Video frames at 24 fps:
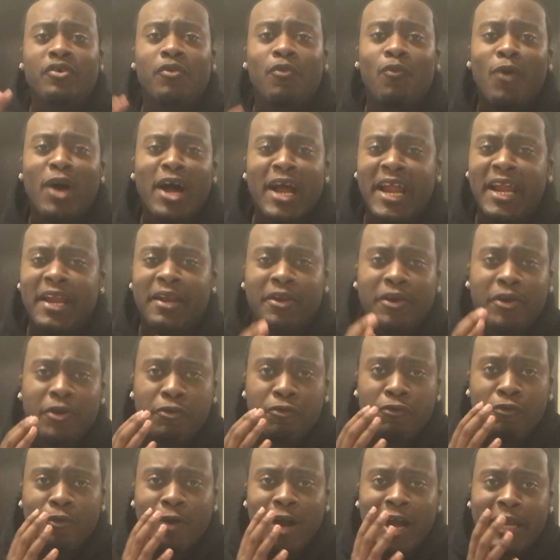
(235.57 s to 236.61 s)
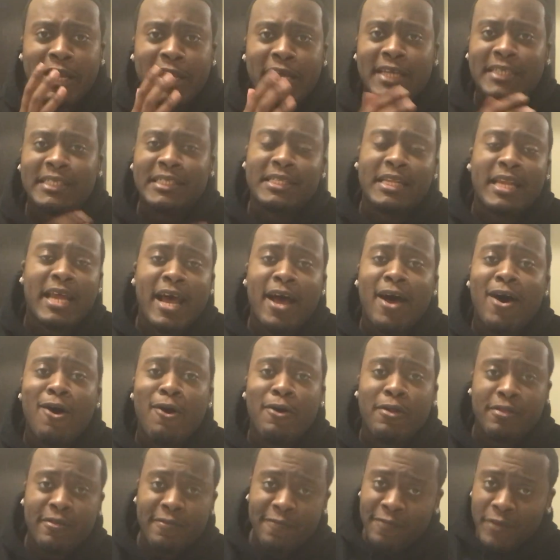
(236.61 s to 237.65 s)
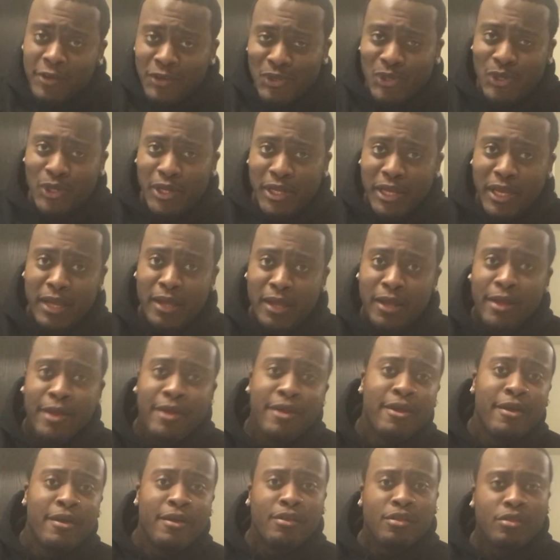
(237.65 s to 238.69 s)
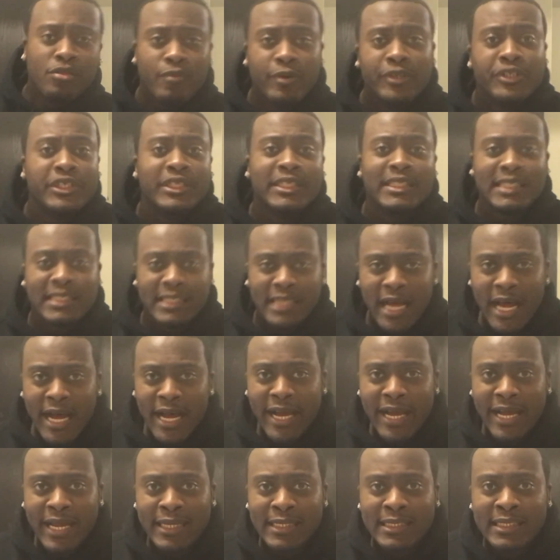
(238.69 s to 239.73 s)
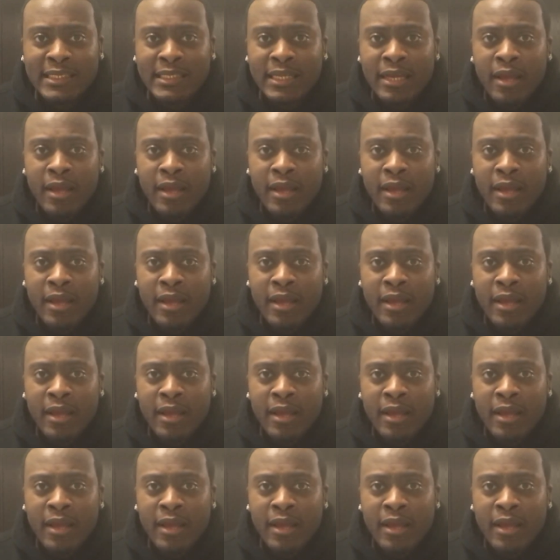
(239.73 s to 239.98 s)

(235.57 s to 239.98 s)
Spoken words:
Dwight, who I guess now is officially switching sides.